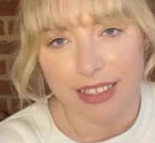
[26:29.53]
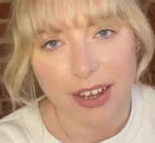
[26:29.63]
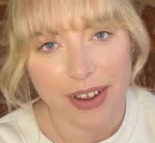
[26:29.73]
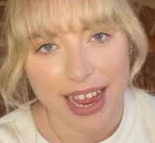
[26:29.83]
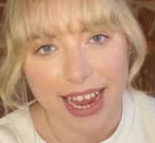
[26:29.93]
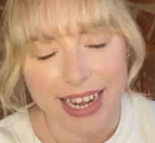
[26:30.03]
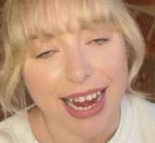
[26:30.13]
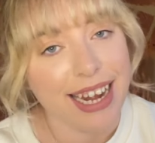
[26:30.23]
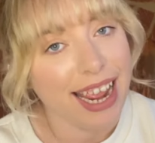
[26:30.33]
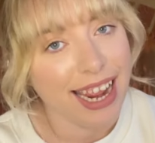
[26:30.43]
Go ahead
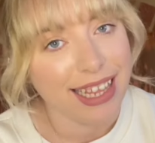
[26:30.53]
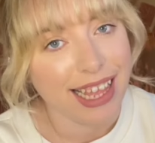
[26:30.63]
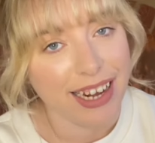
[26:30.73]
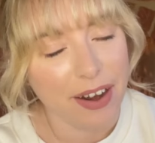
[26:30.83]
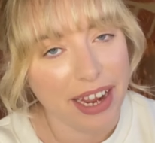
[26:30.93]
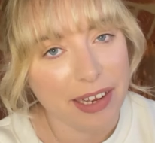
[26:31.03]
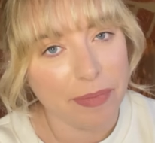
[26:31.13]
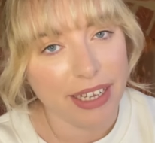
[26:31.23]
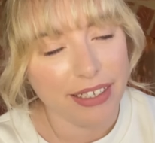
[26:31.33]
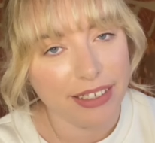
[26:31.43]
and hit that like
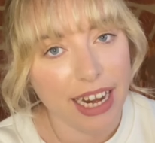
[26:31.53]
button